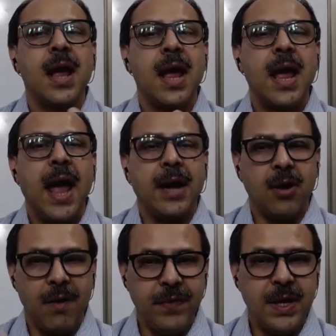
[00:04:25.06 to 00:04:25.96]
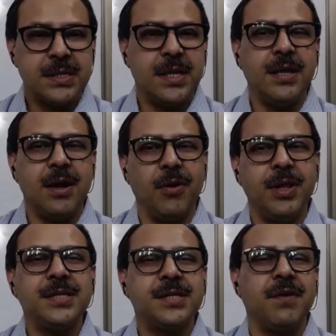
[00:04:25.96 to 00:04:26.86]
And obviously, the
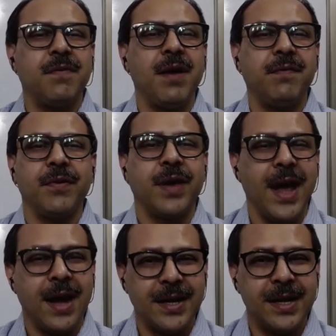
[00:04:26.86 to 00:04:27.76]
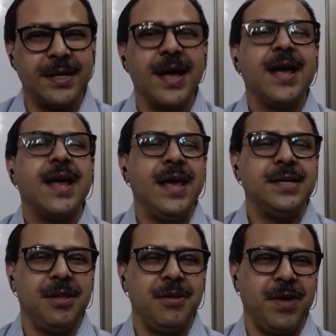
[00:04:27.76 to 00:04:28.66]
holistic way of looking at it
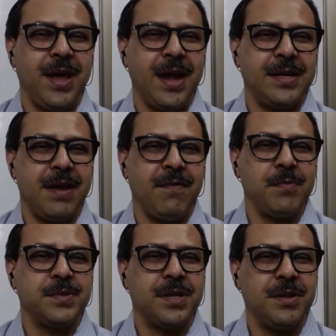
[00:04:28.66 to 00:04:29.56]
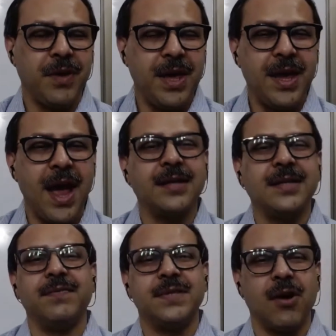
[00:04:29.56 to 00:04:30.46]
is looking at DevOps, looking at
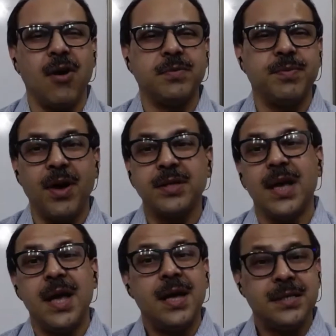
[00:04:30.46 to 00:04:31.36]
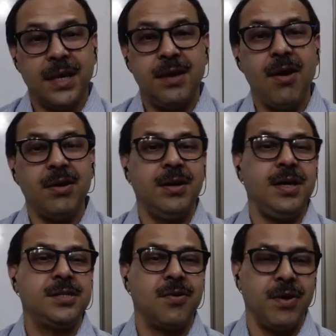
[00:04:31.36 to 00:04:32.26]
DevSecOps, because security
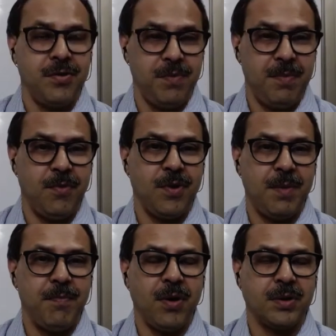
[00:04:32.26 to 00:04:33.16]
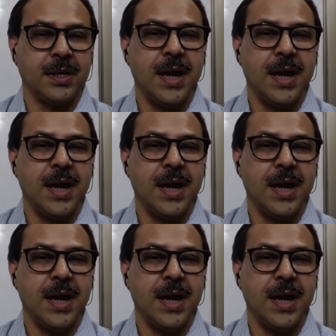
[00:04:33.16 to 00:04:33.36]
is going to be more important.